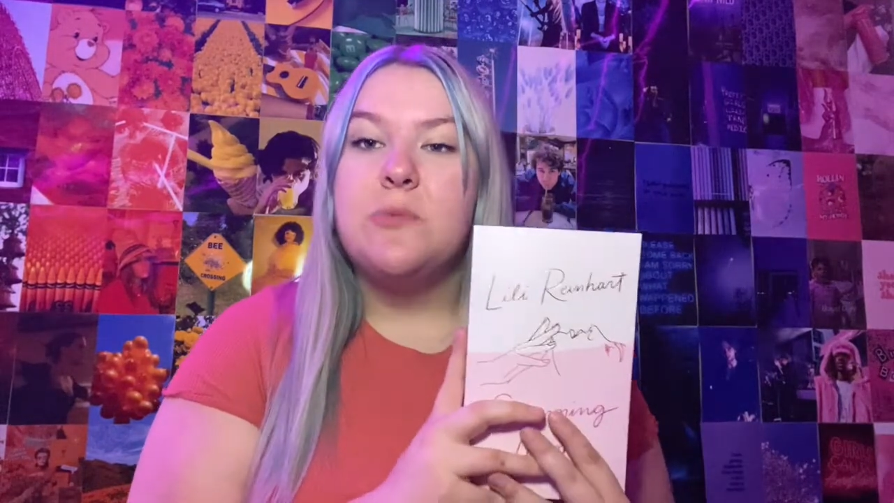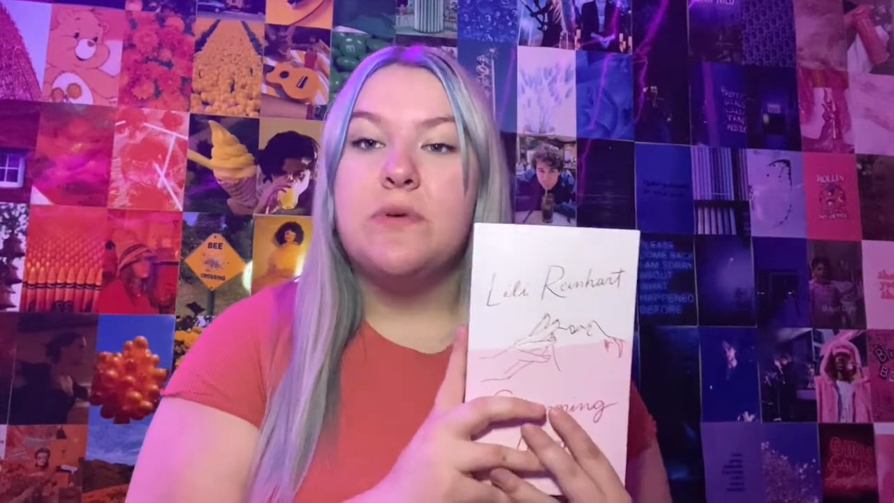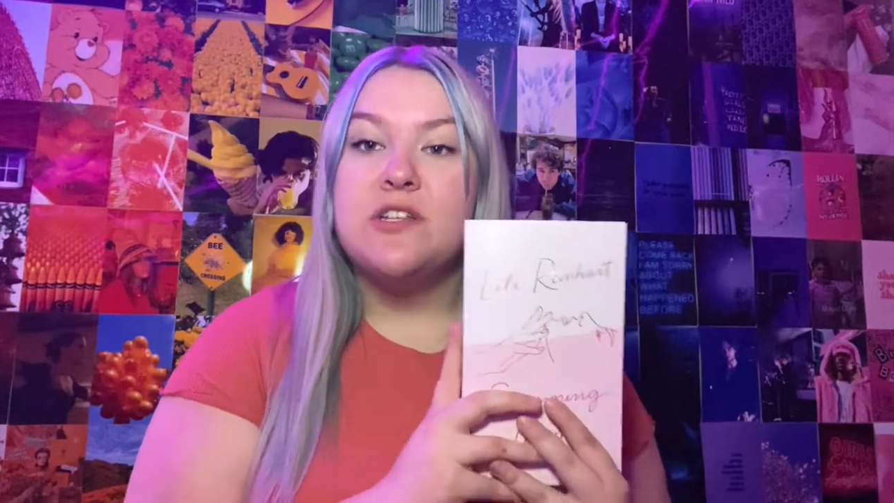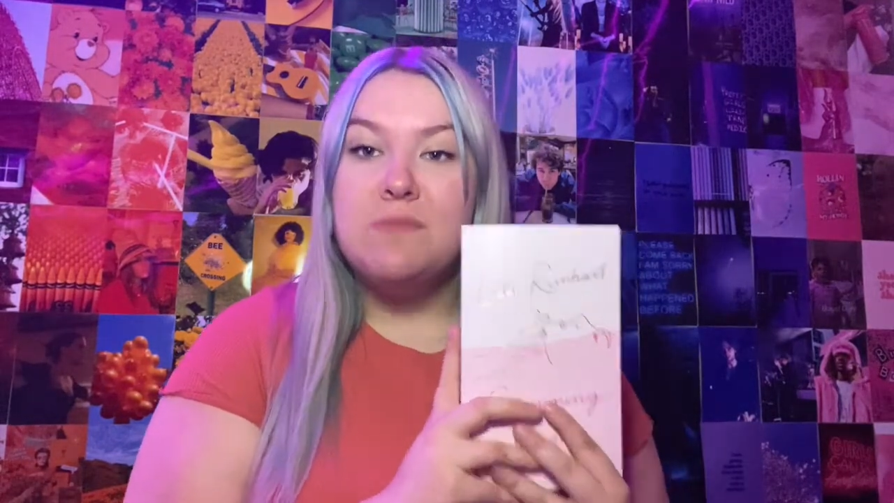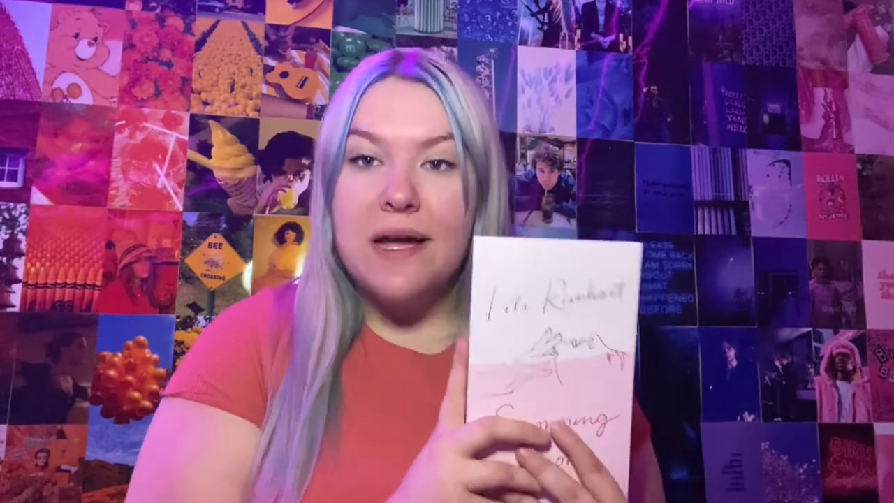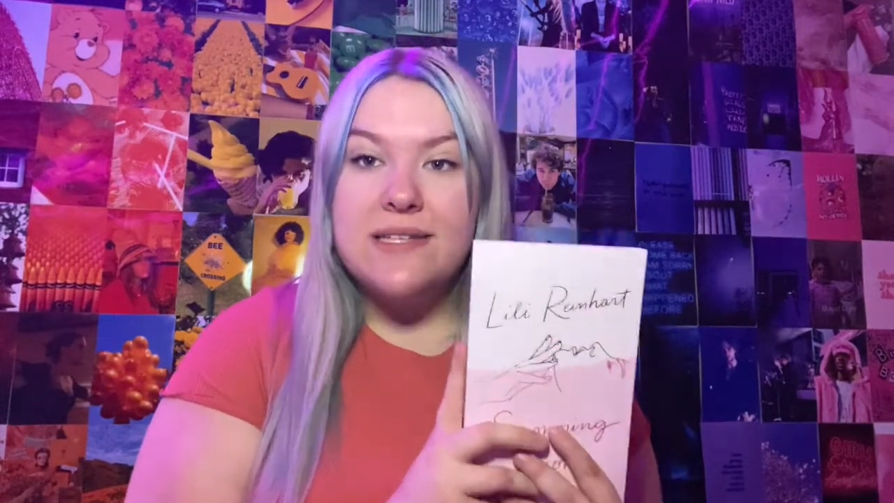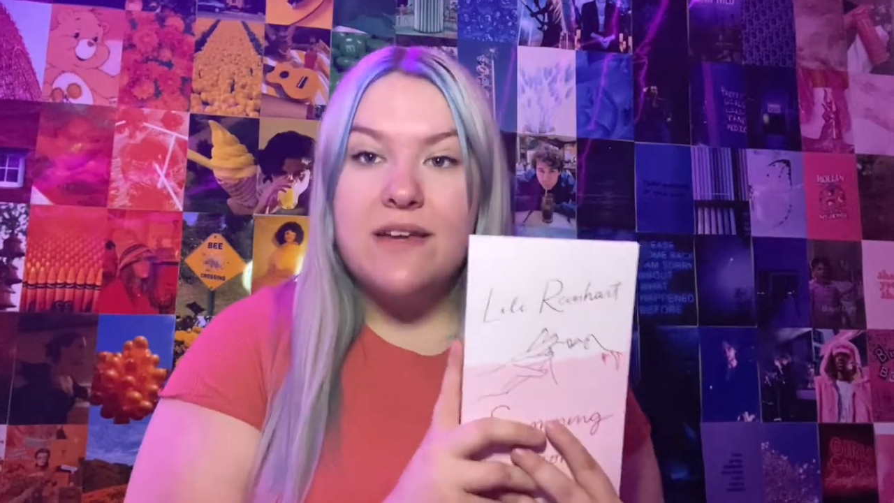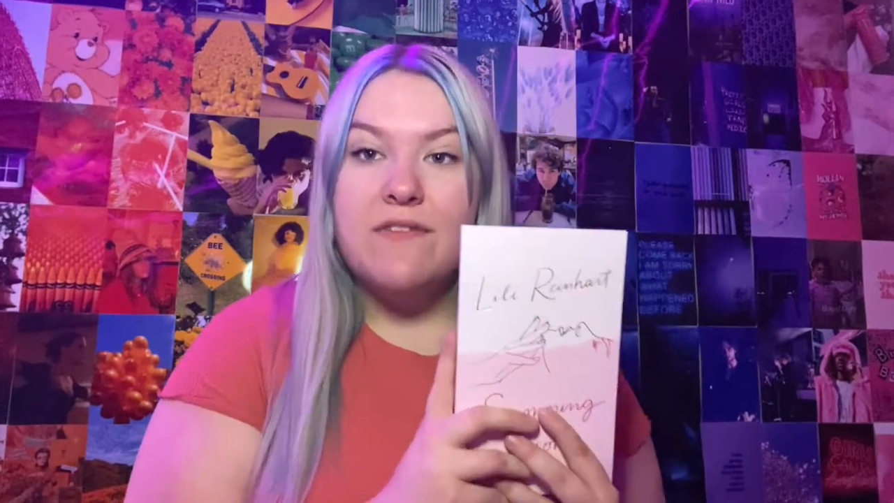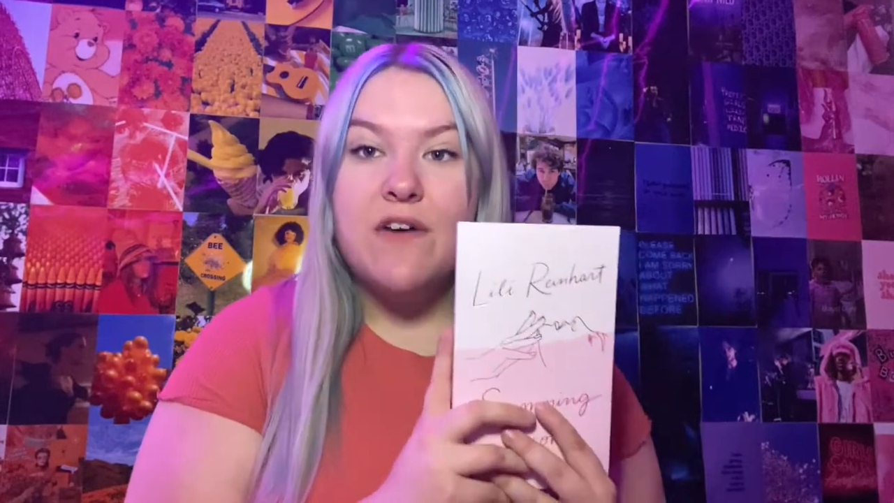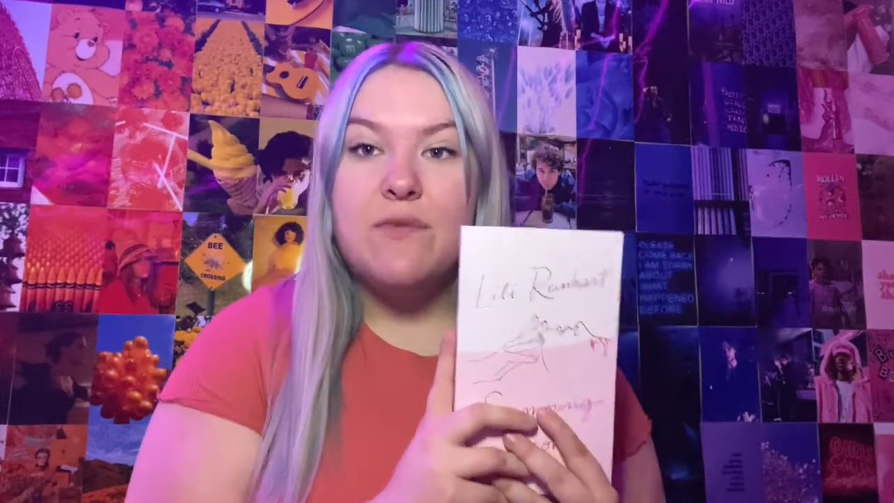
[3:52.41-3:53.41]

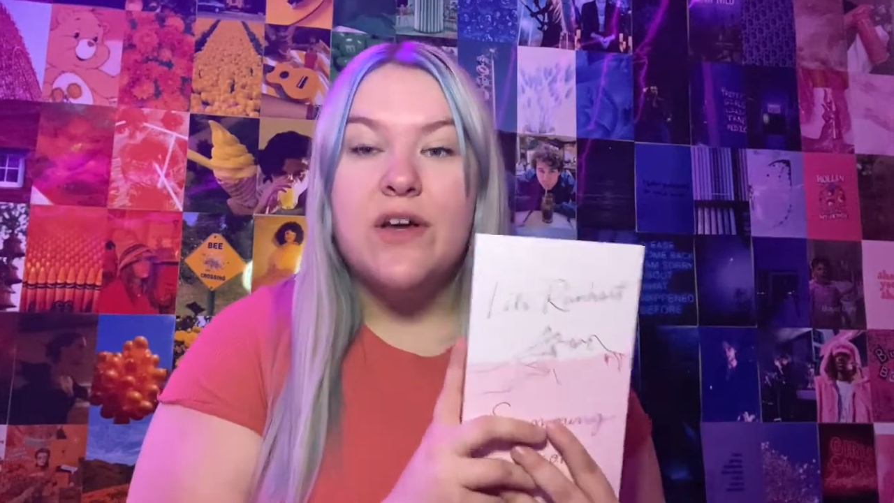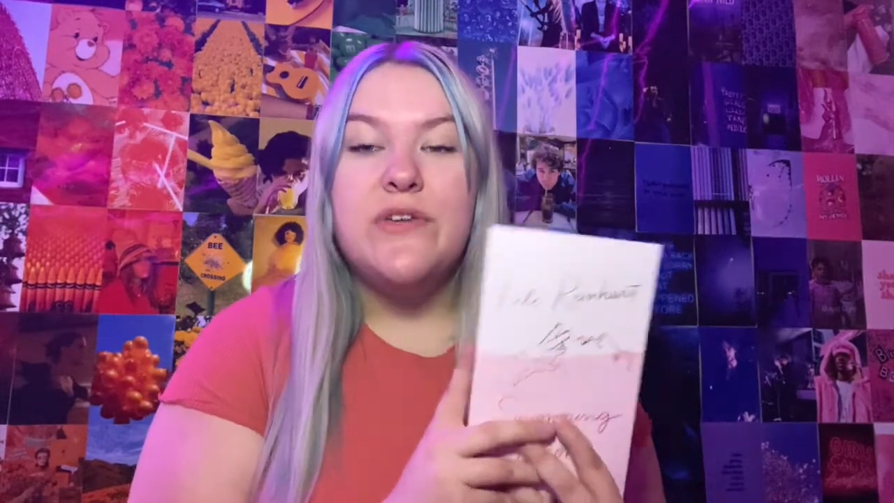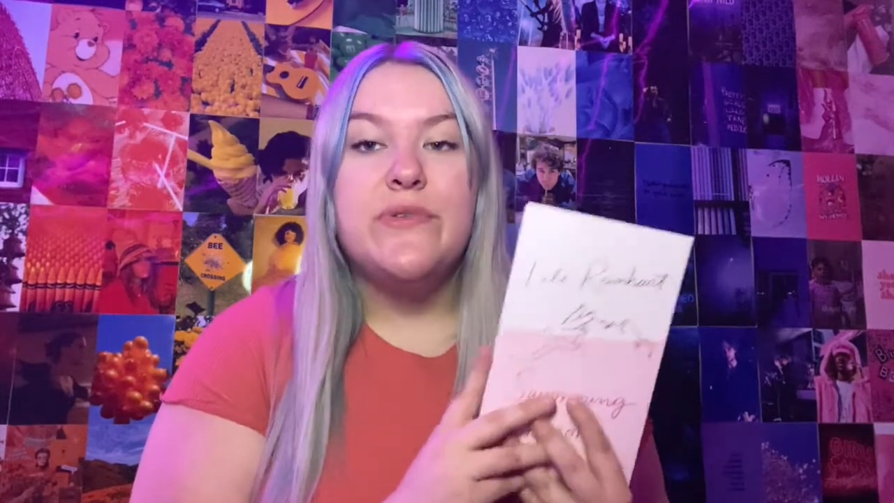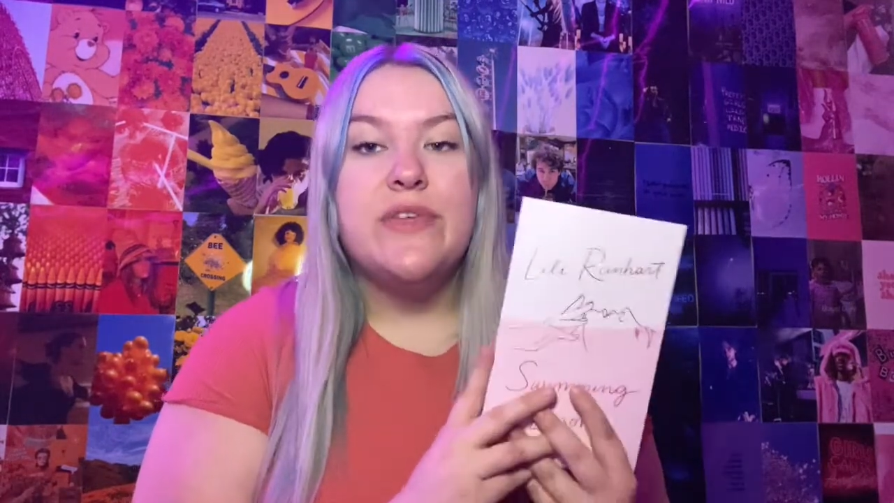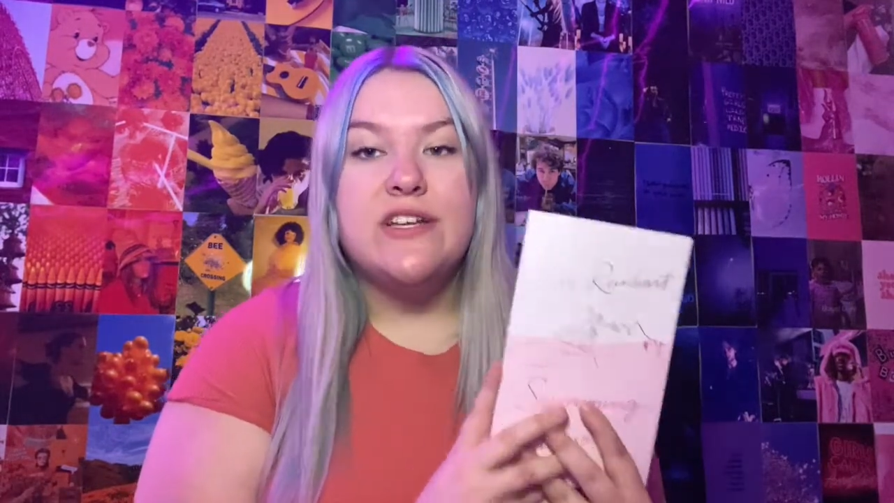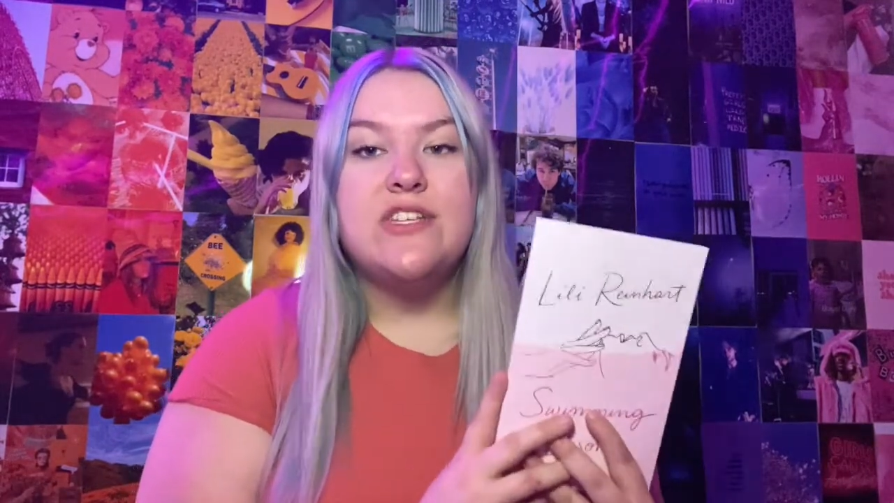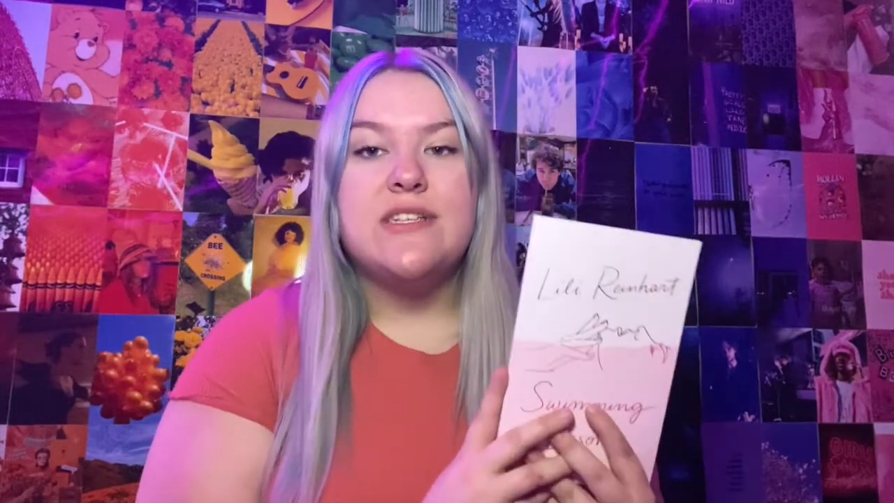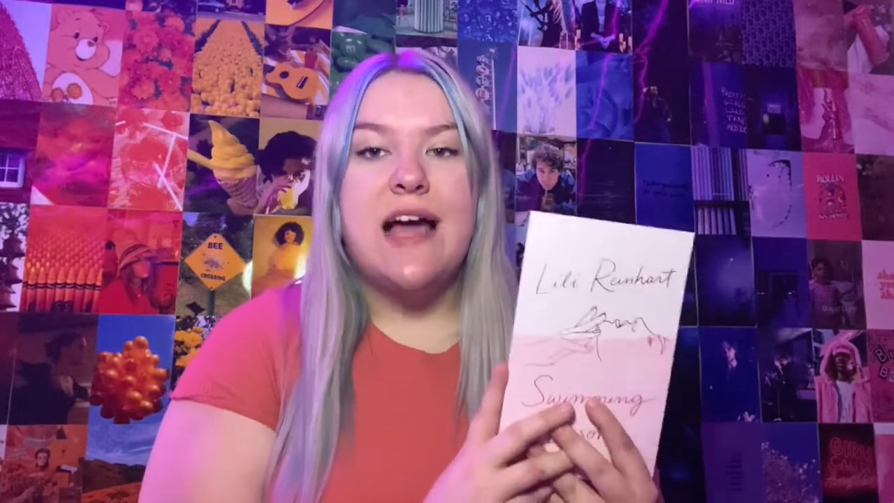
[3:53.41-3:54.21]
perspective of what you think she's